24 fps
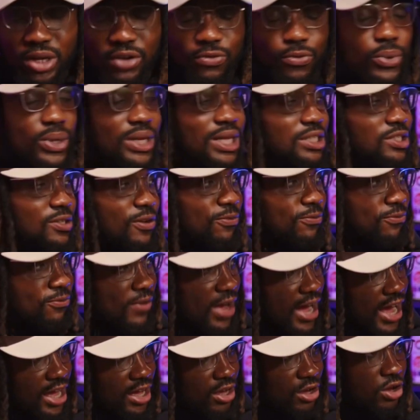If we need to
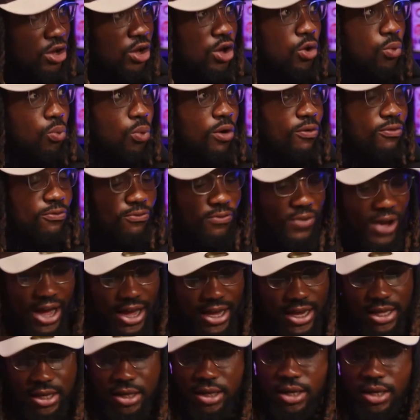fight, we're fighting.